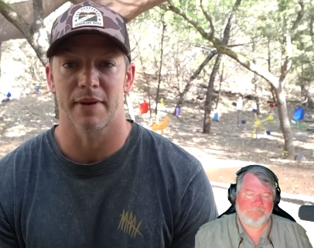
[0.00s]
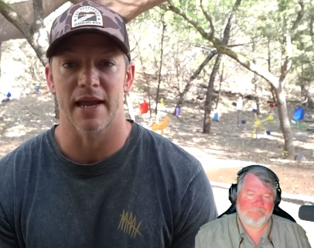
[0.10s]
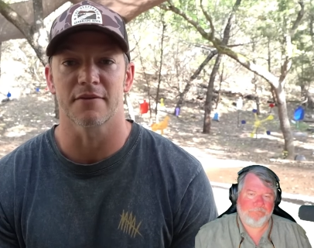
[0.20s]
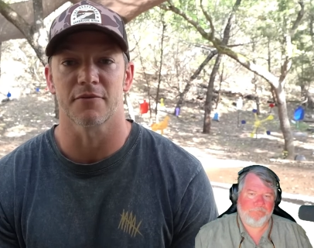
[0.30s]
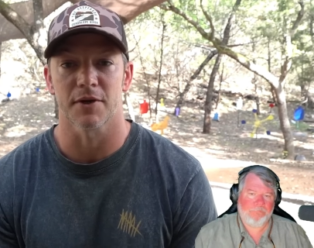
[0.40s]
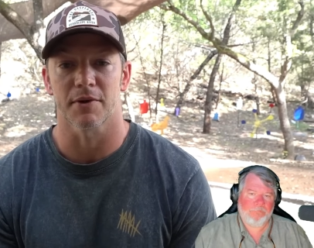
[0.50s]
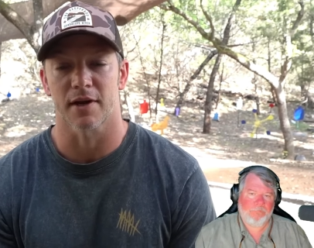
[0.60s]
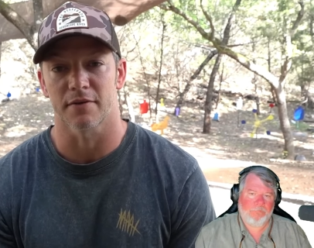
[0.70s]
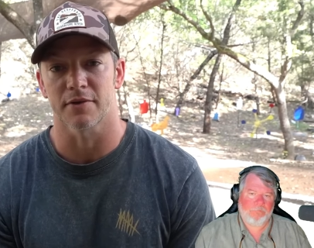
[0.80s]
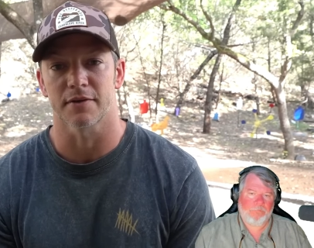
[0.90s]
Speaker 1: pain-free
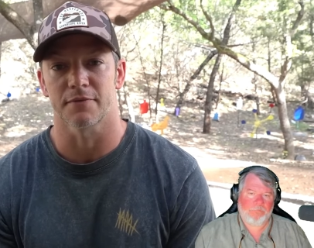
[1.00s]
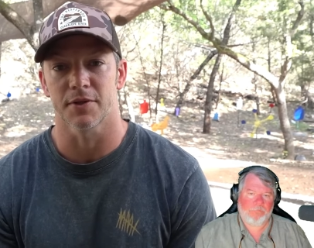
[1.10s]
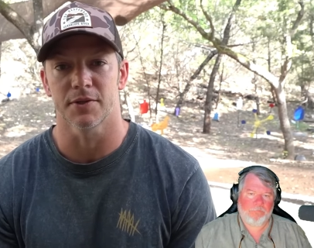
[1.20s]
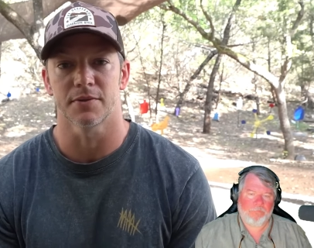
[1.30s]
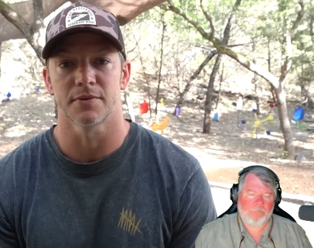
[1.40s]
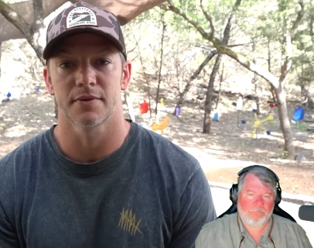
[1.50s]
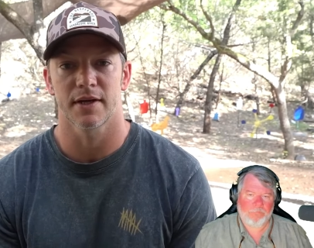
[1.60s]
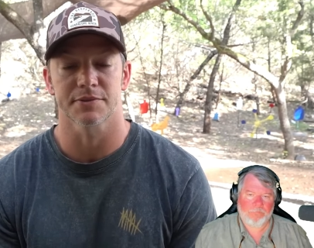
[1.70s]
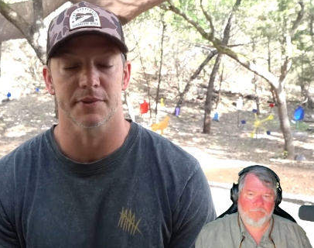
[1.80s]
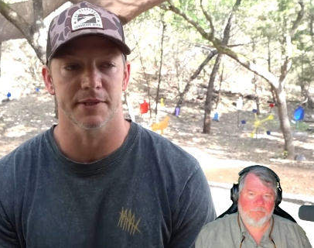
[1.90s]
recovery for you
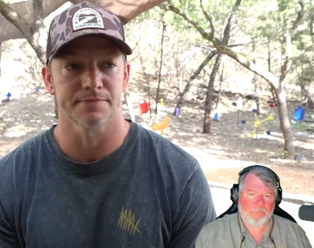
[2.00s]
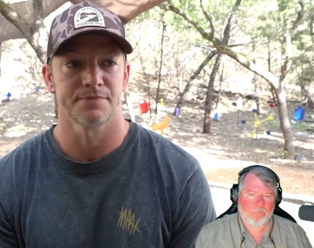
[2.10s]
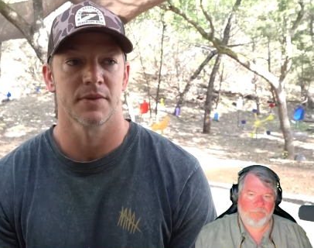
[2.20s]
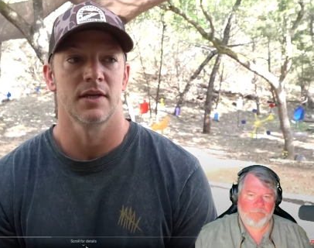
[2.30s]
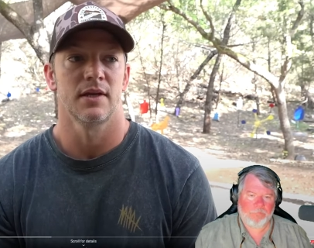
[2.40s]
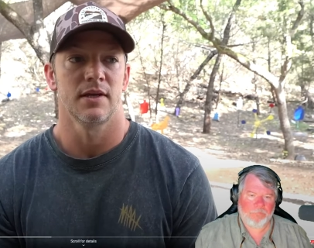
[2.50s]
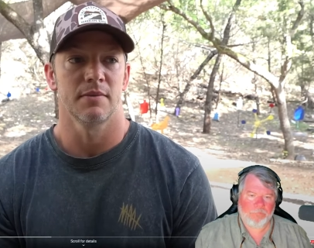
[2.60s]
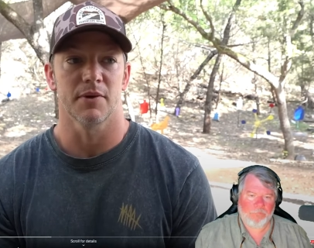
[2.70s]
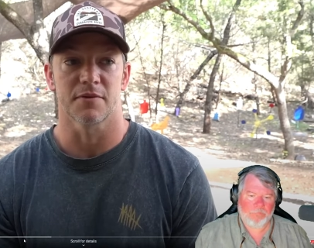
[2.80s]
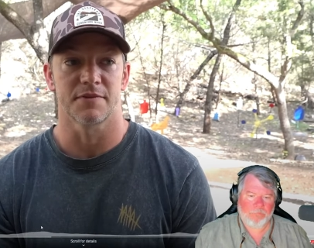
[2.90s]
as well
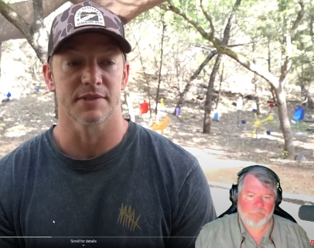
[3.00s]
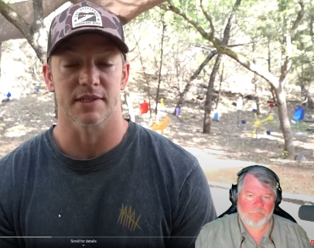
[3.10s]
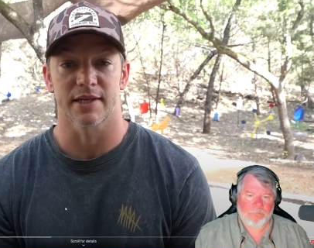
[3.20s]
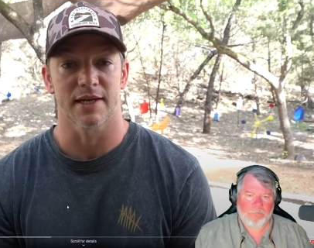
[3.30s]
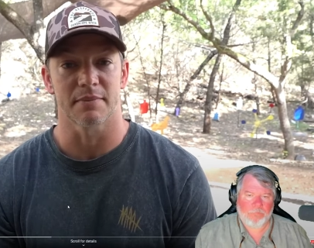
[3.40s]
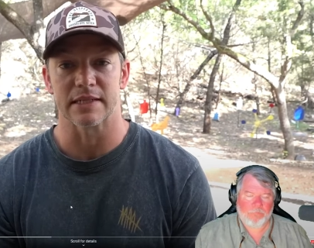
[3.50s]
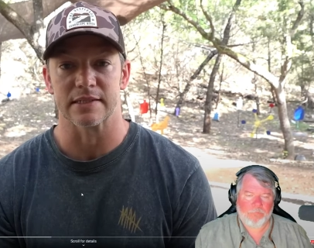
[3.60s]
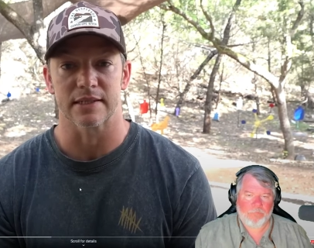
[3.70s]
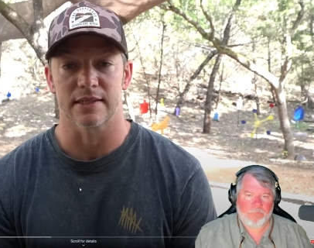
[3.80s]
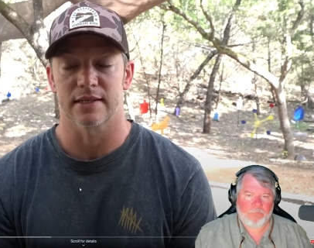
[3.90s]
both physically and
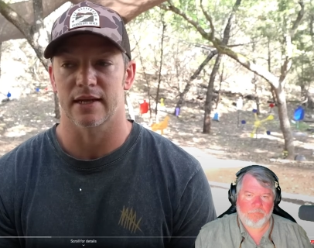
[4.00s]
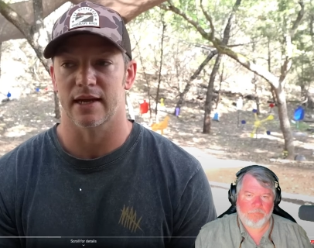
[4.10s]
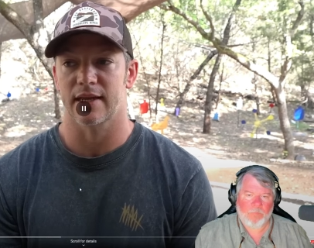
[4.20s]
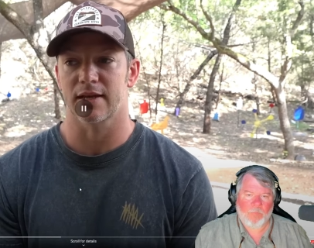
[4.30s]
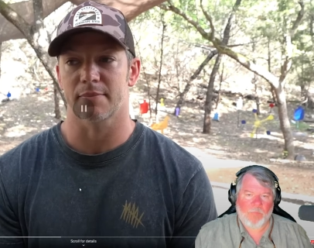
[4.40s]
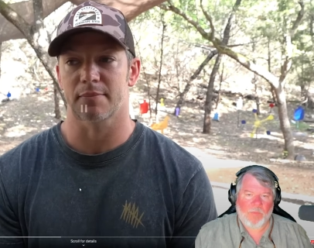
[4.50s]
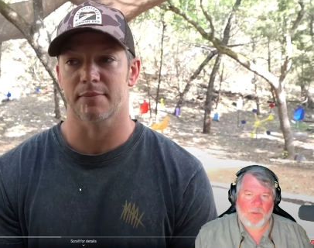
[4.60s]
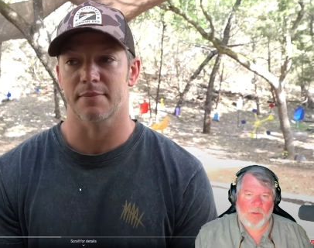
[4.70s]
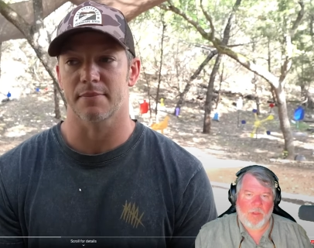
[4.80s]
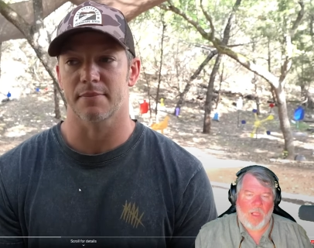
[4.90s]
mentally. I can't imagine.
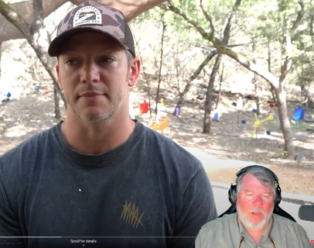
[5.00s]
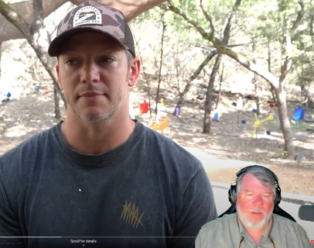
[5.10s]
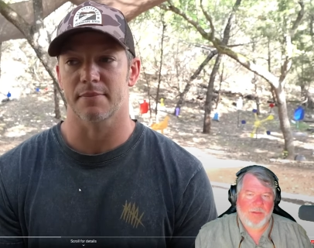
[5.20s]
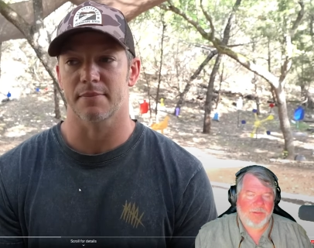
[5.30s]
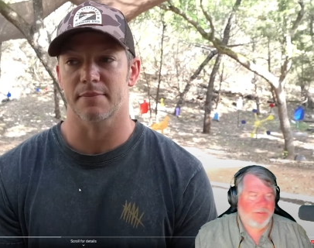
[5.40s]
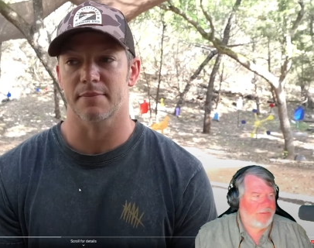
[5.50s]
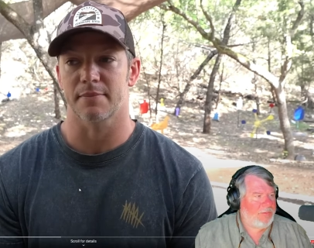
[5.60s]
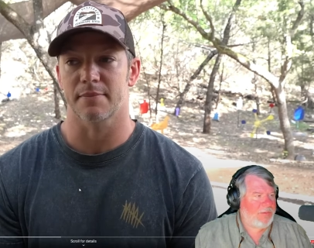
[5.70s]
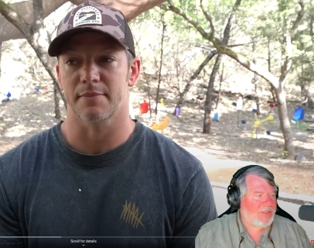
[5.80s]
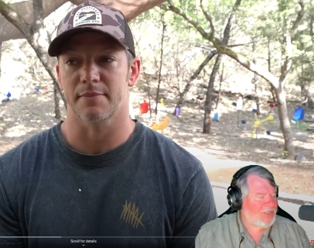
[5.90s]

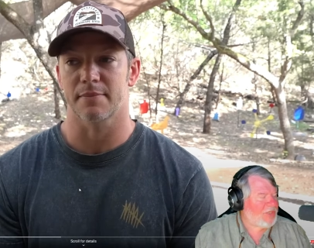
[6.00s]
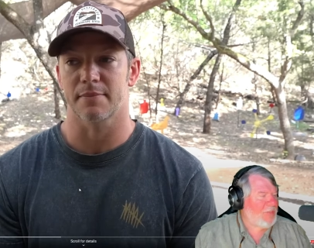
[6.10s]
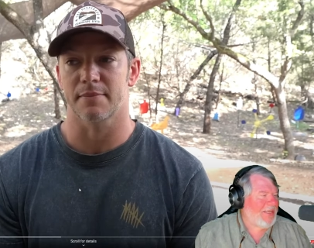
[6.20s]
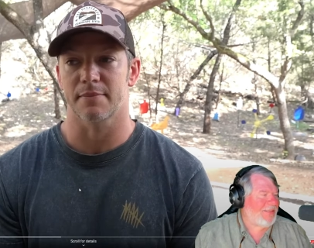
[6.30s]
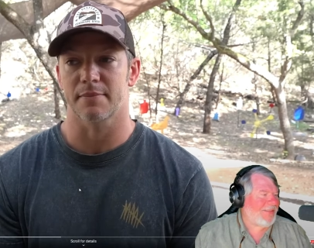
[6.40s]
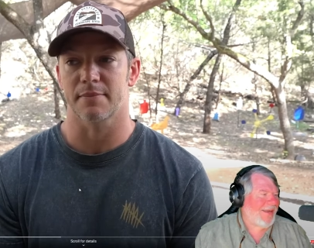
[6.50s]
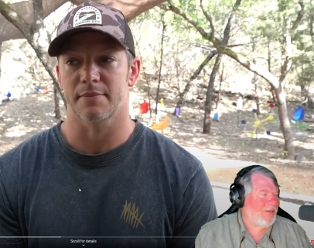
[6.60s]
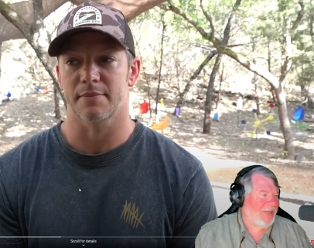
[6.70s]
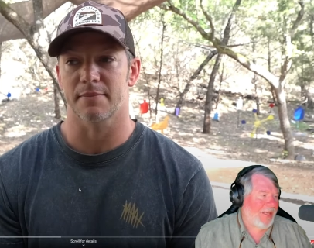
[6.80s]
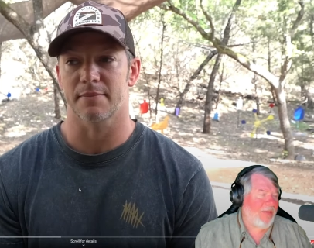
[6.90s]
Speaker 2: Does this man
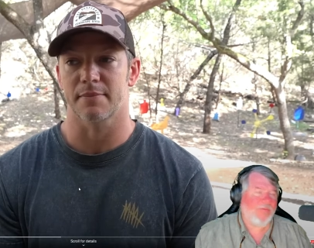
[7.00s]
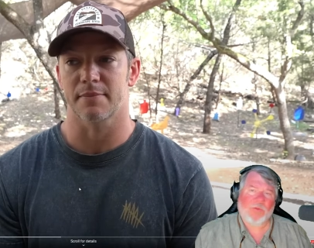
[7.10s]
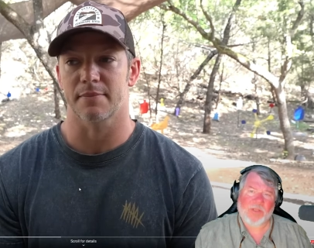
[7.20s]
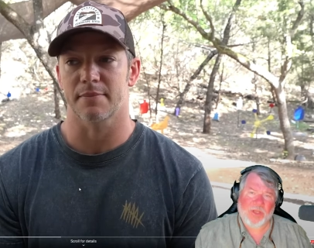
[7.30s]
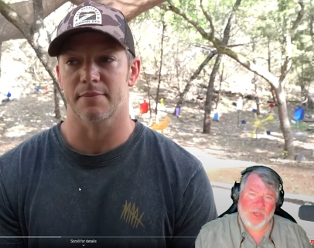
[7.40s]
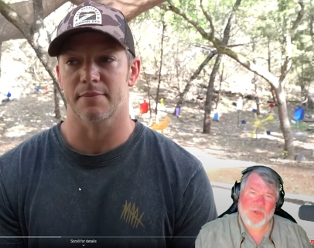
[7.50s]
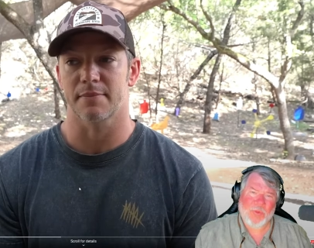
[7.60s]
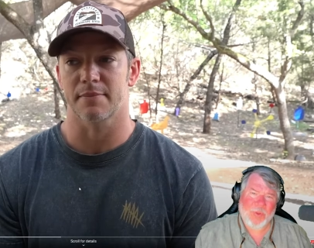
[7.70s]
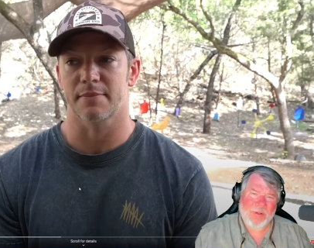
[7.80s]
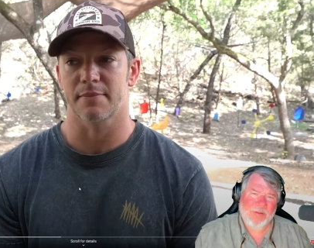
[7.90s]
sound evil to you?
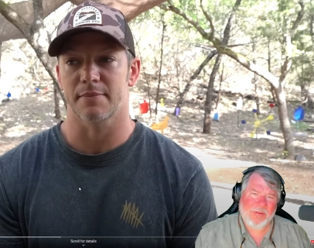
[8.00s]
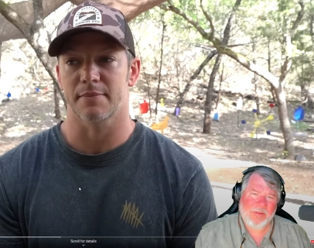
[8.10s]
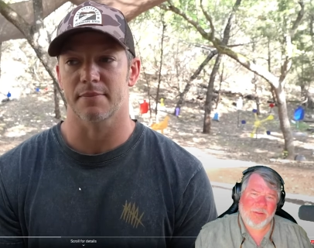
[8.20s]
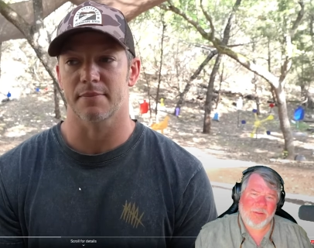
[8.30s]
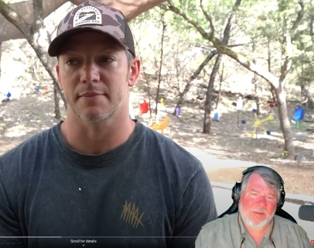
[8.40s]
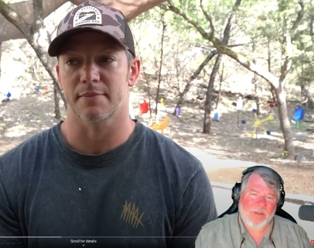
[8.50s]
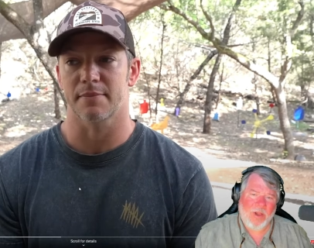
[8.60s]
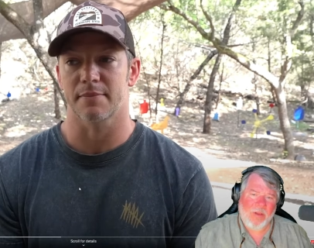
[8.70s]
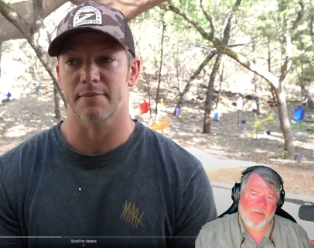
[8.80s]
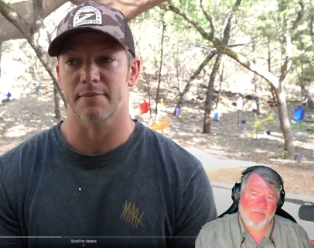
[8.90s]

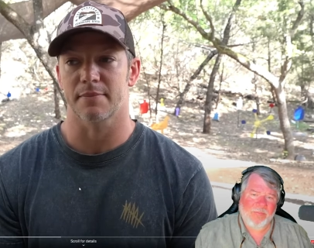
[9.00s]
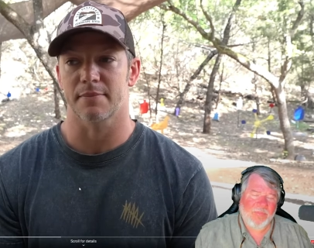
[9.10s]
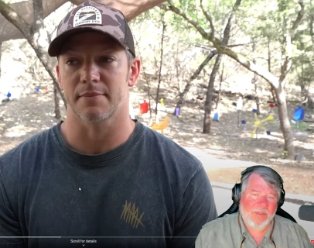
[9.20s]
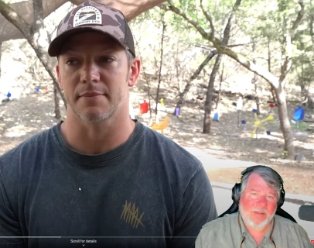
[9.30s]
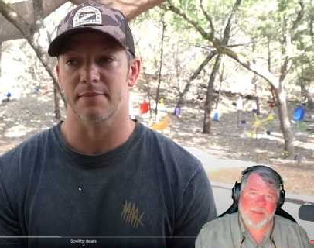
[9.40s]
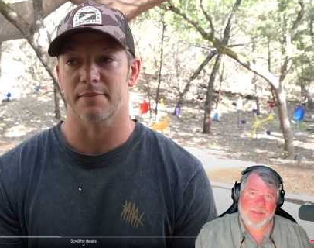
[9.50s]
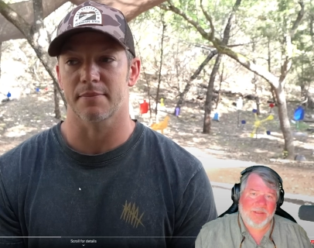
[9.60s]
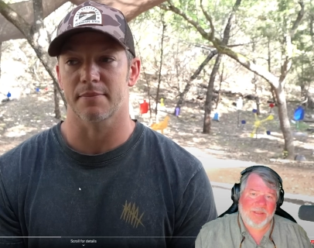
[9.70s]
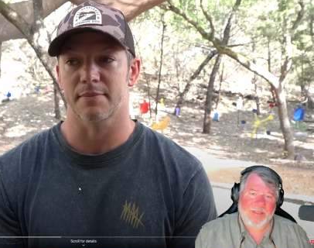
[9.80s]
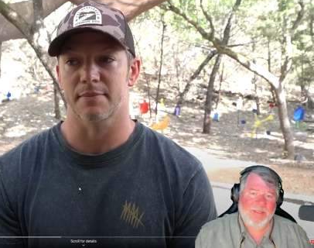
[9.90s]
Th-
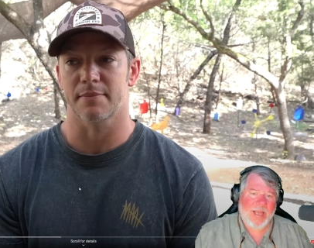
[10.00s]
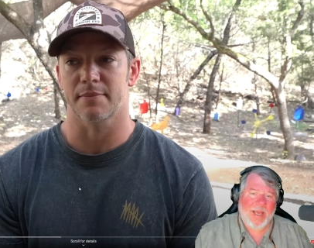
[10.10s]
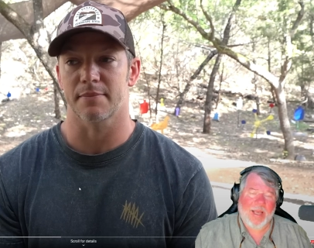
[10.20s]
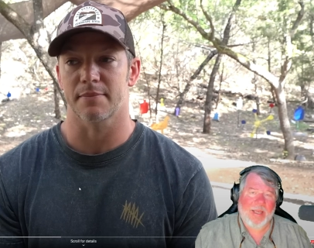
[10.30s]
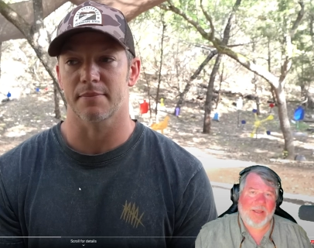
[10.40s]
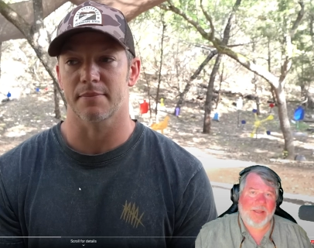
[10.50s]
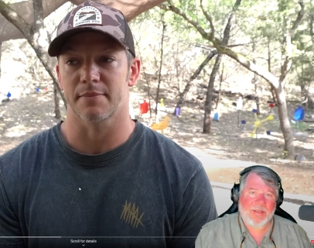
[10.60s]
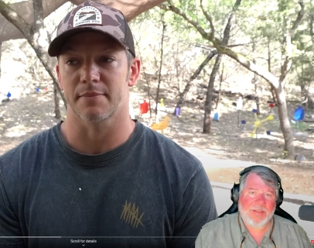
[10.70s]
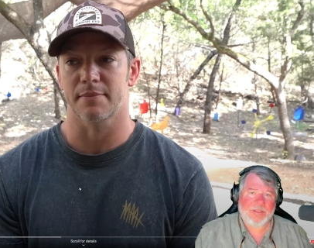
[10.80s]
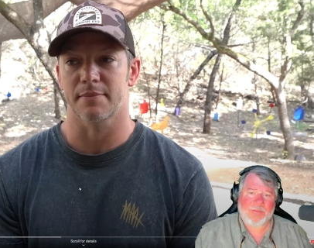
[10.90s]
this guy
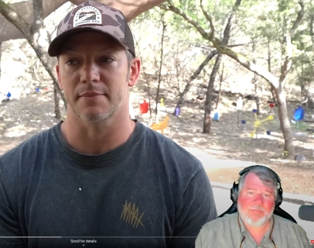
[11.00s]
is,